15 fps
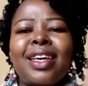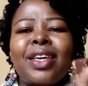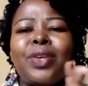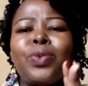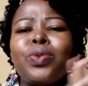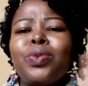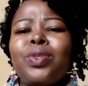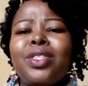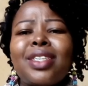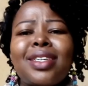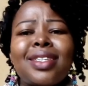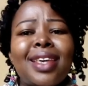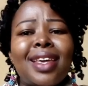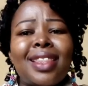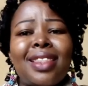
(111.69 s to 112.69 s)
You
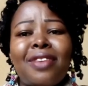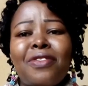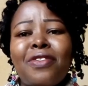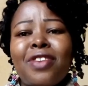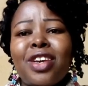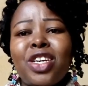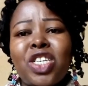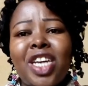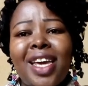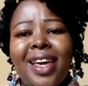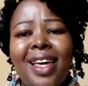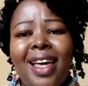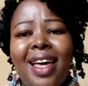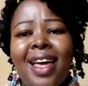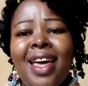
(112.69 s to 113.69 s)
just get the fresh
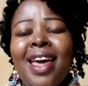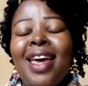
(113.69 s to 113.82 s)
air.